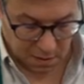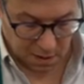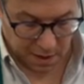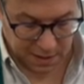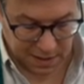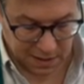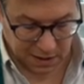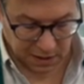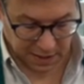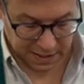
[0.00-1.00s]
I tend
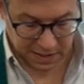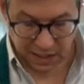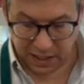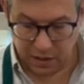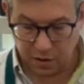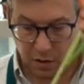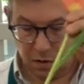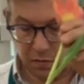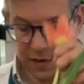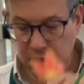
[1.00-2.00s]
to like tighter
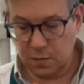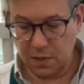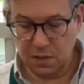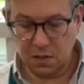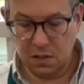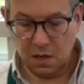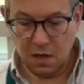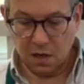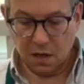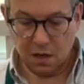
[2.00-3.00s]
arrangements.
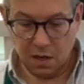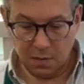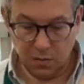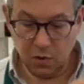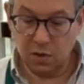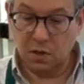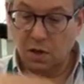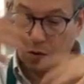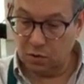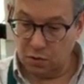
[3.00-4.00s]
You can
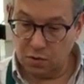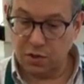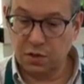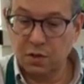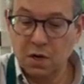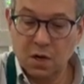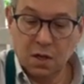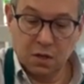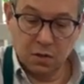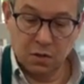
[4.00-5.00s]
go looser,
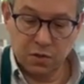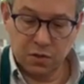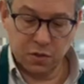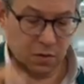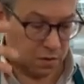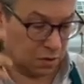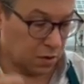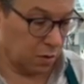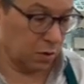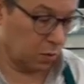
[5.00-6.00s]

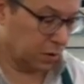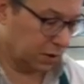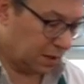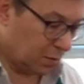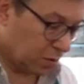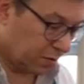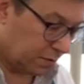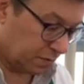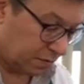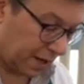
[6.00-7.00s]
though you will need more
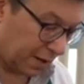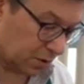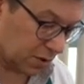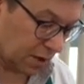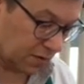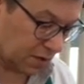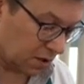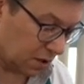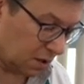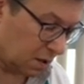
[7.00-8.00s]
flowers,
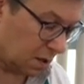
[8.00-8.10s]
obviously.